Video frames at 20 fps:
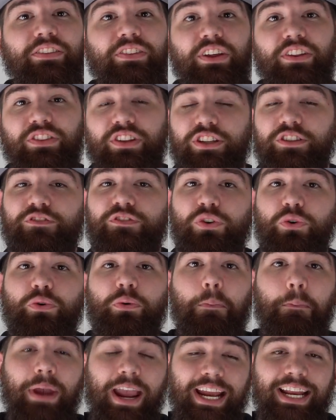that this
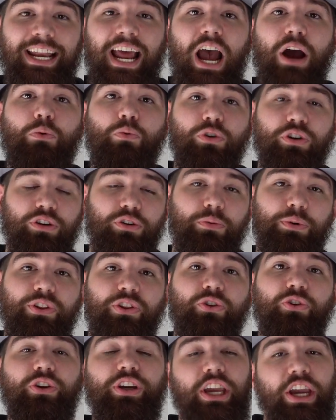phone may not work
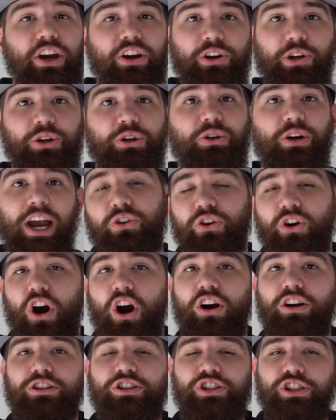with your carrier. There
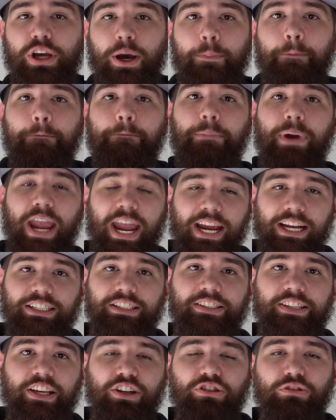are some
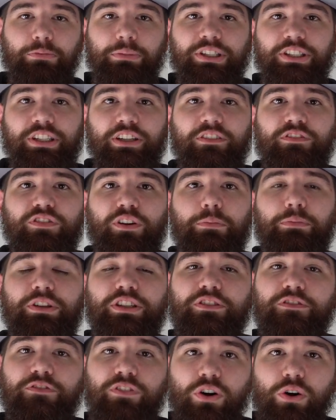bands that are missing from
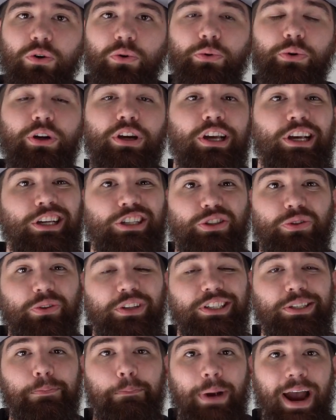this phone, so
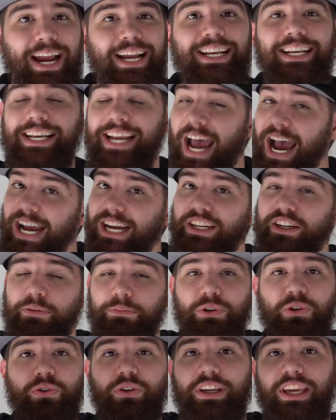this might not
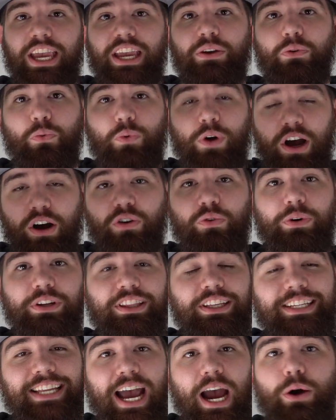communicate well
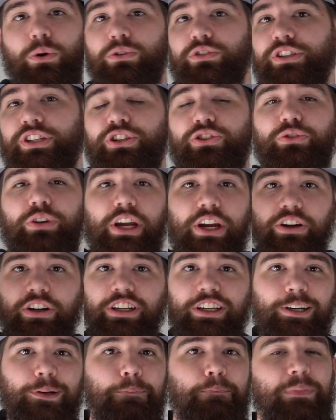with the towers in your
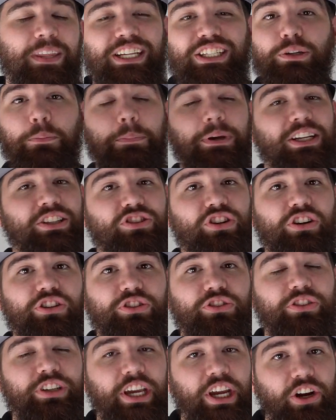area. It depends on
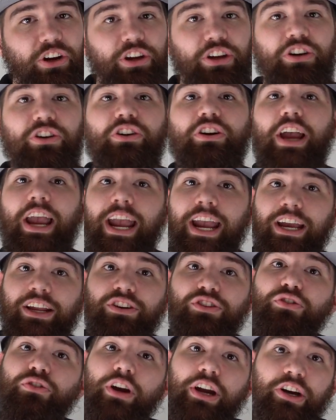your carrier
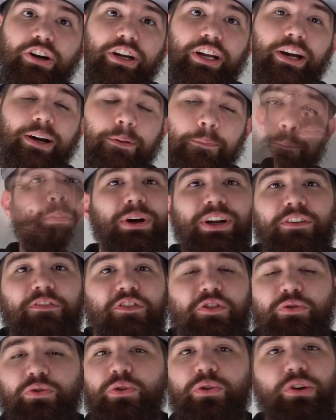and your area. But
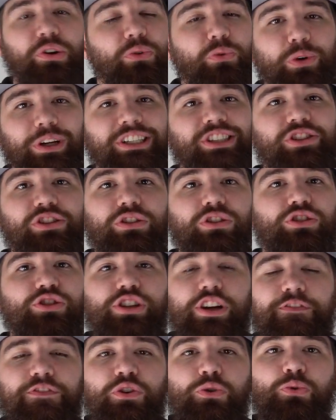if you do your
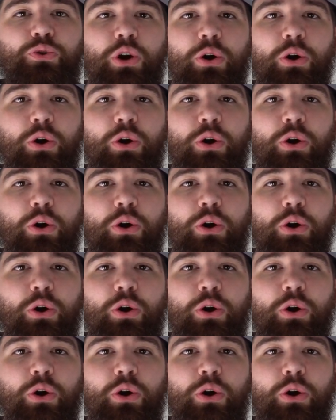research, if you